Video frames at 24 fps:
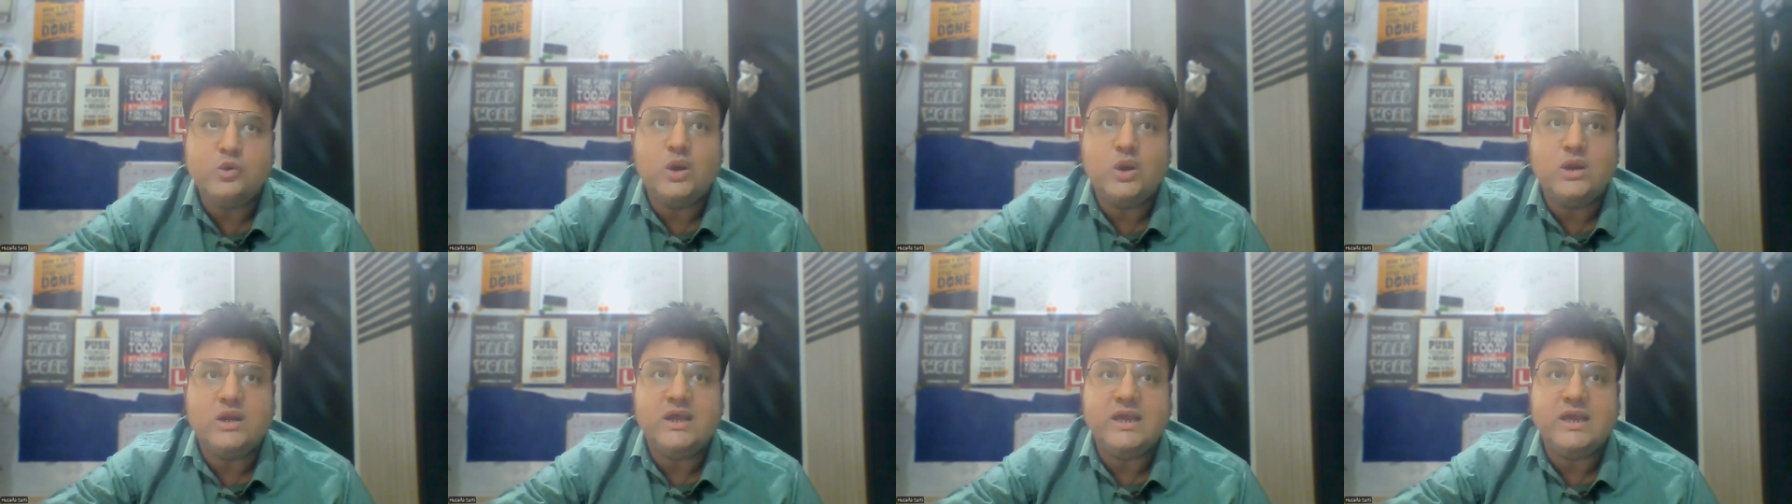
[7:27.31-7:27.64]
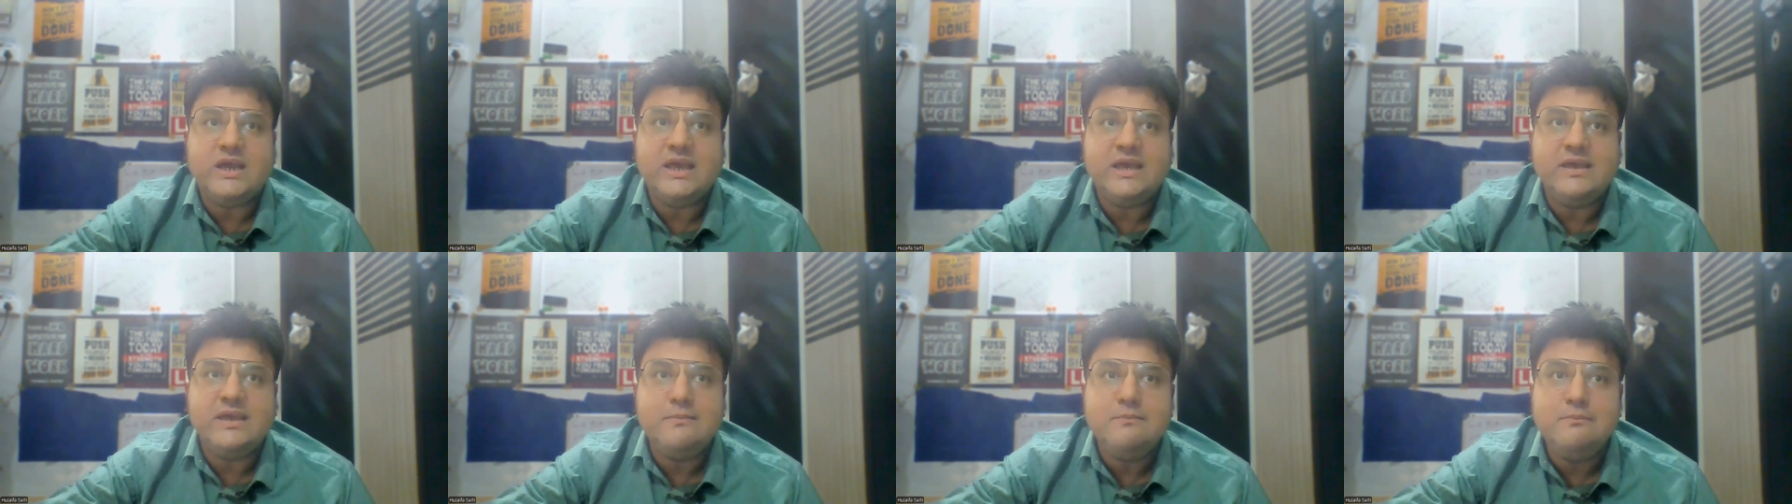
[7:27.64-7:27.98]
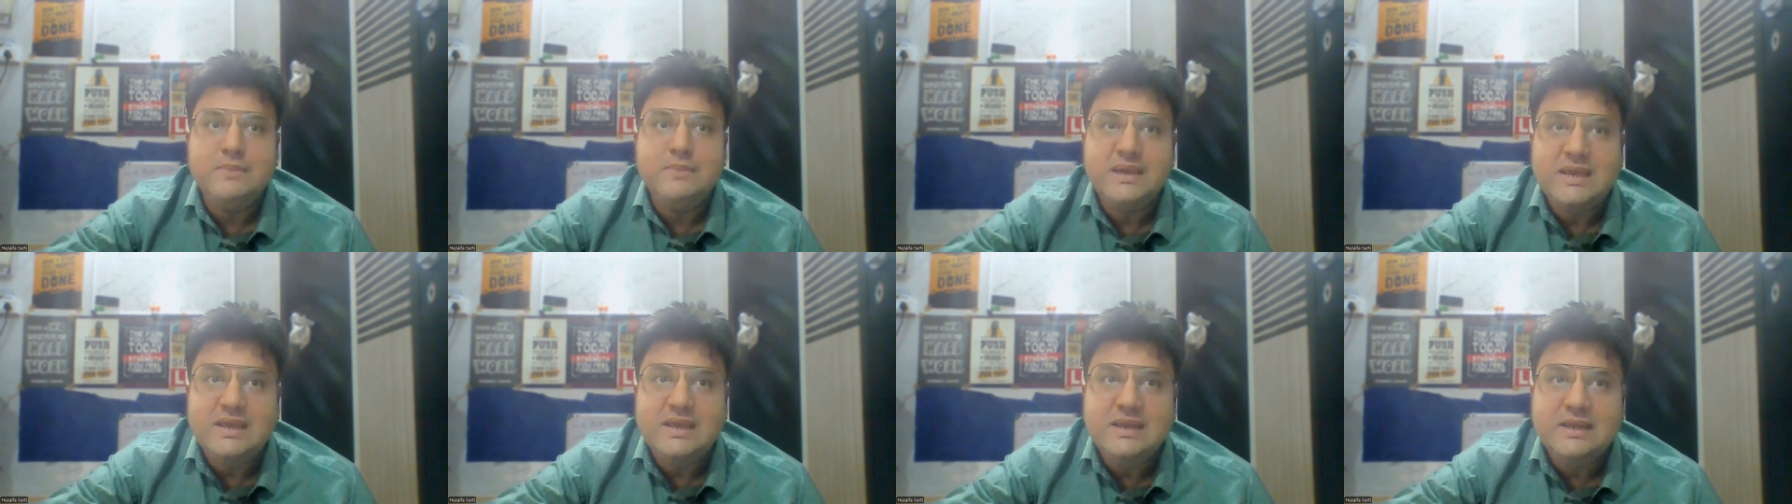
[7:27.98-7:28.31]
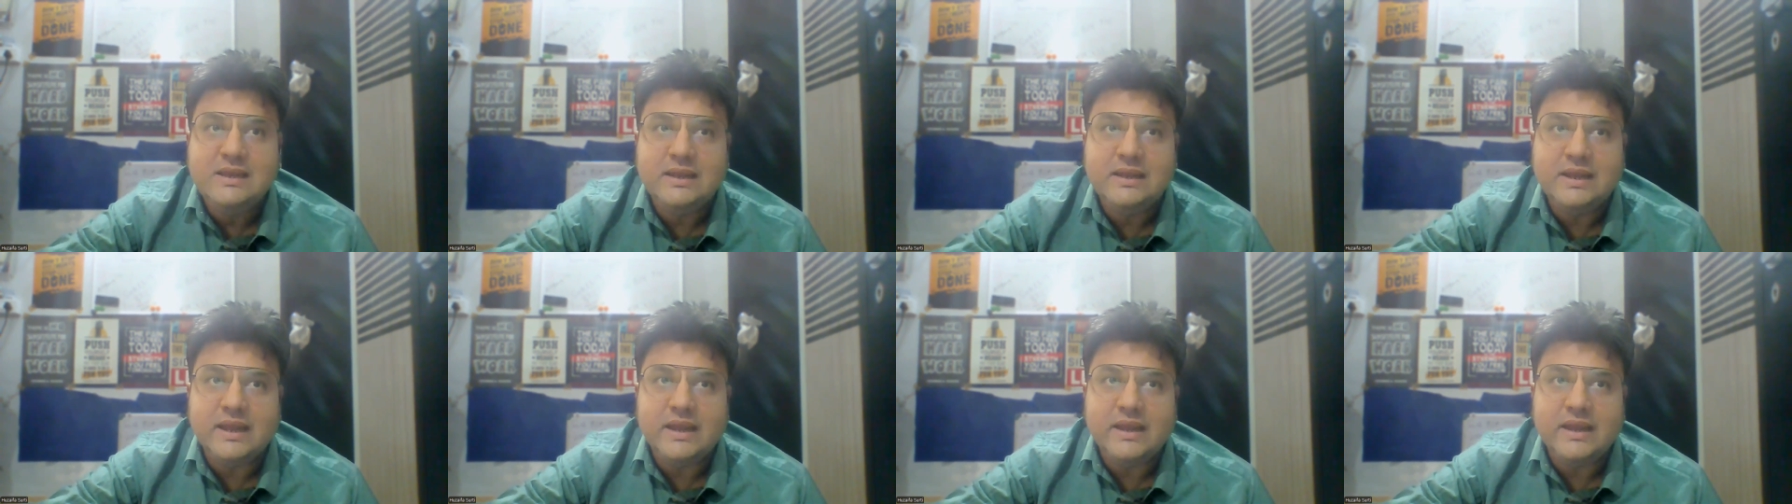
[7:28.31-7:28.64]
You are taking a
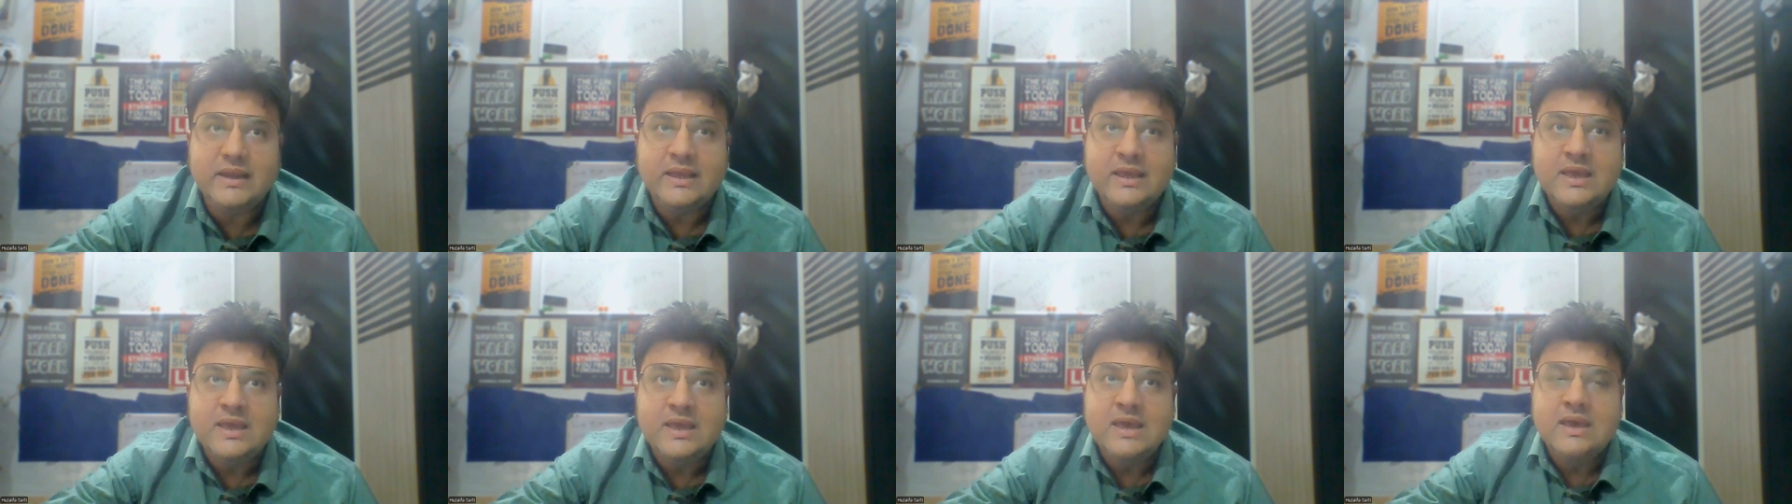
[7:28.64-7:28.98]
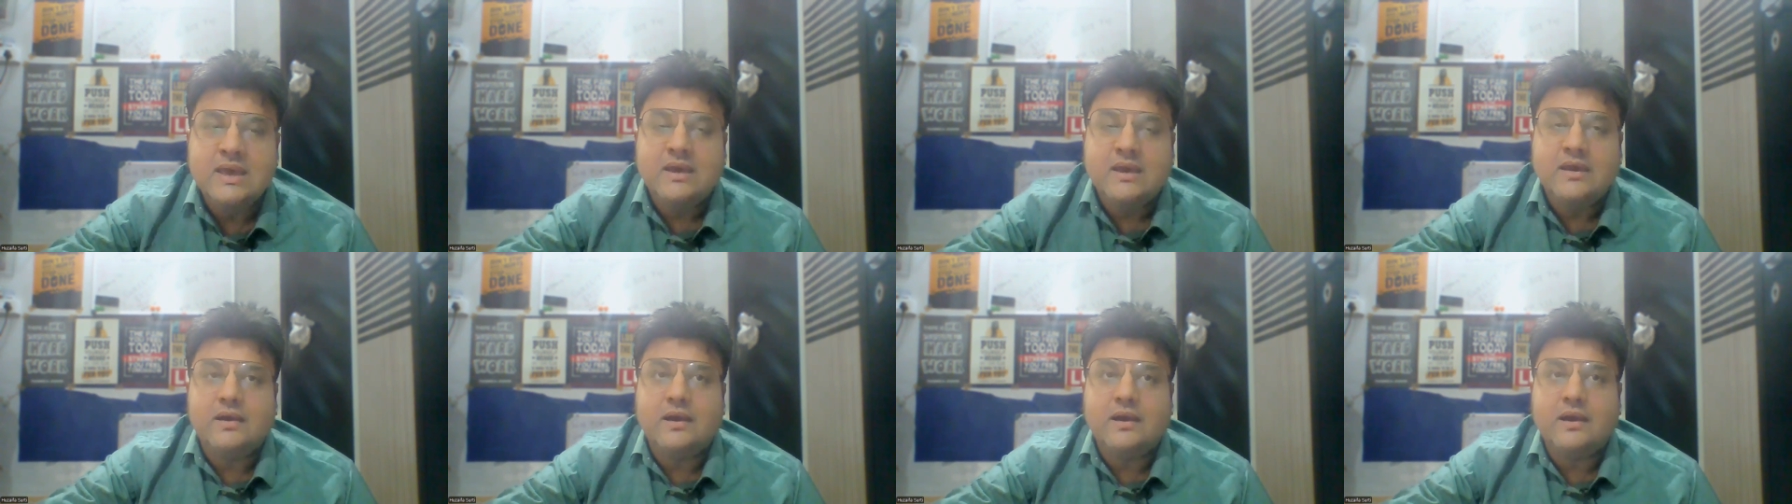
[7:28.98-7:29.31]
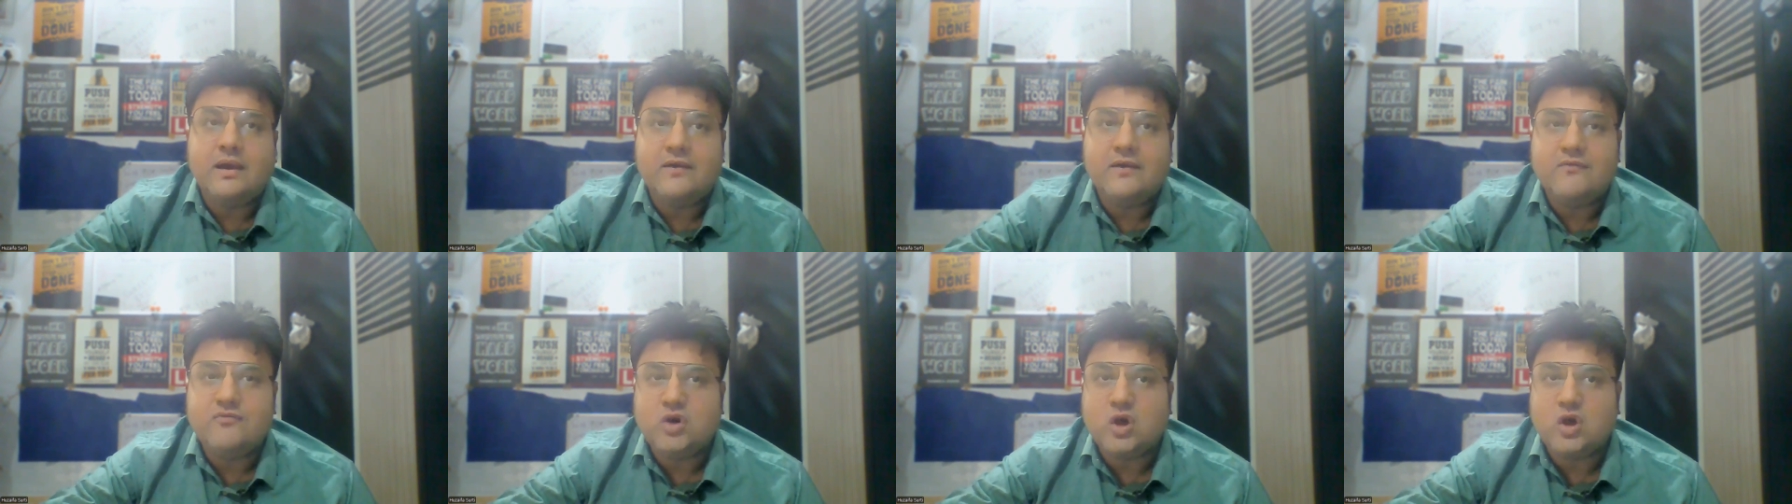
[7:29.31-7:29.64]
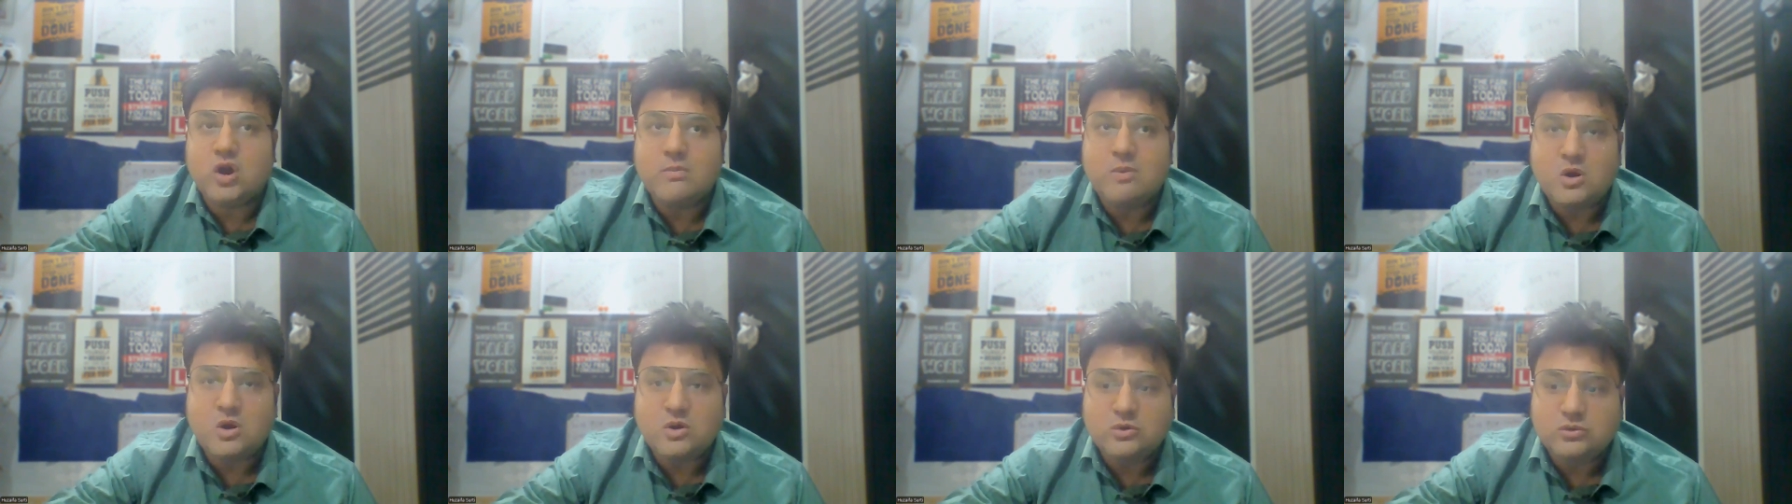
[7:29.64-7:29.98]
meal, right, uh,
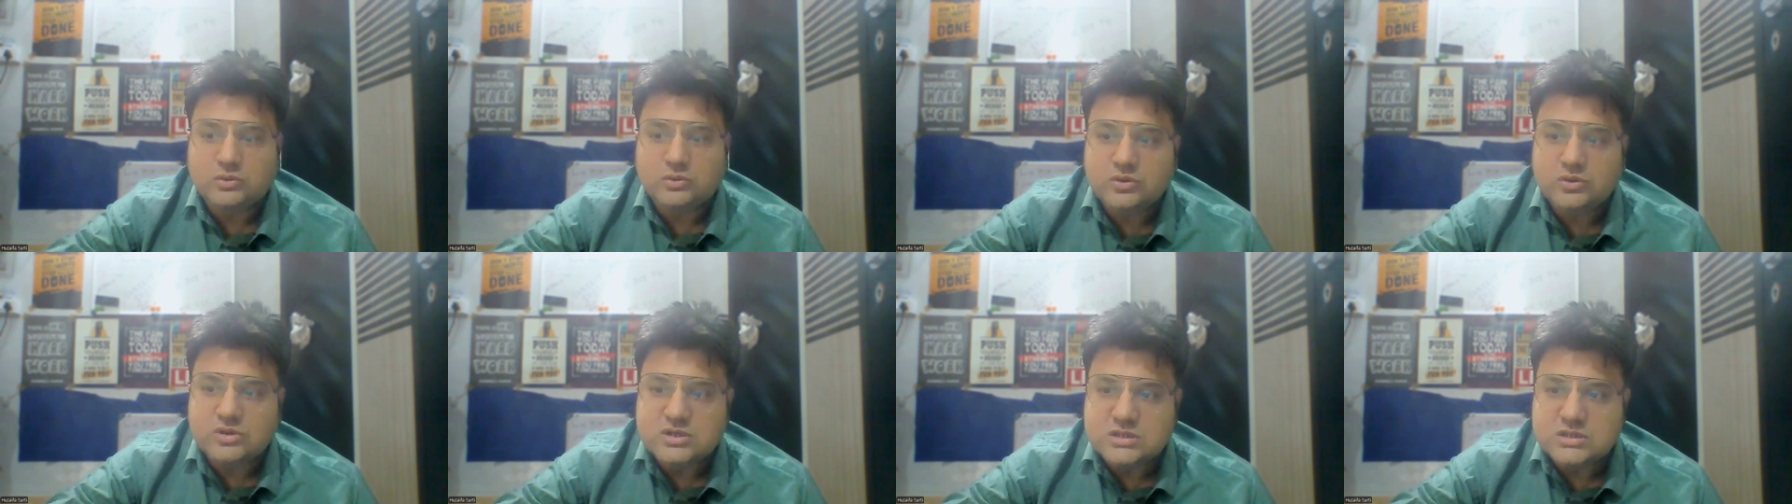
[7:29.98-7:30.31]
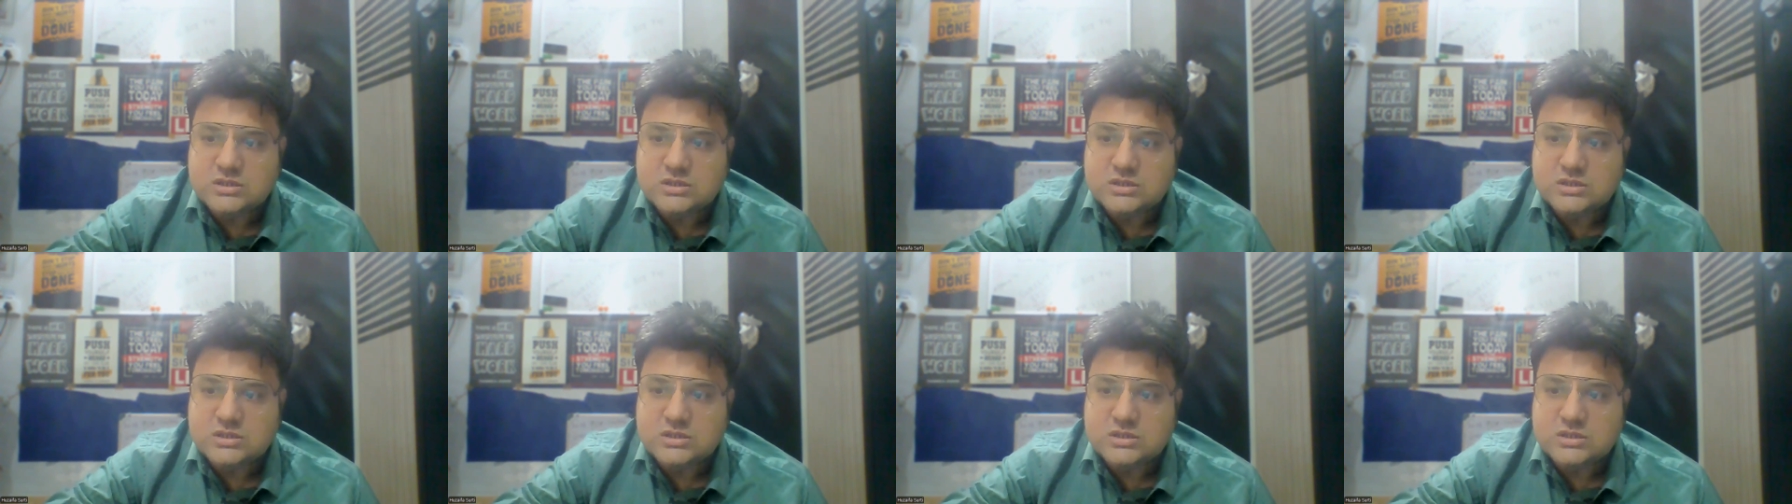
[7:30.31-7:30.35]
for about